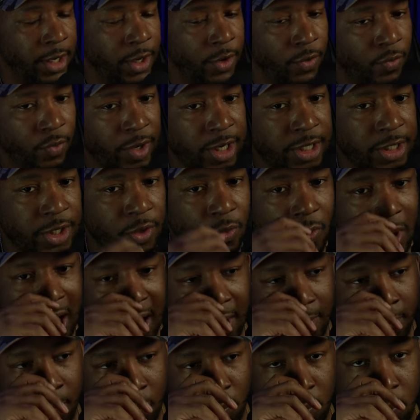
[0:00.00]
And the reason
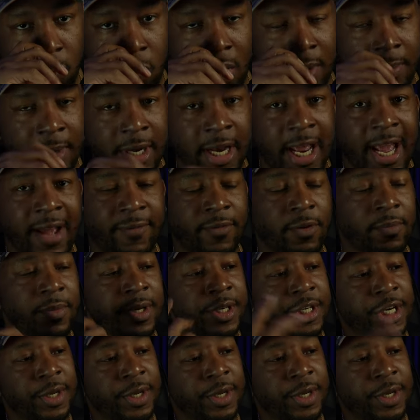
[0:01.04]
why women have a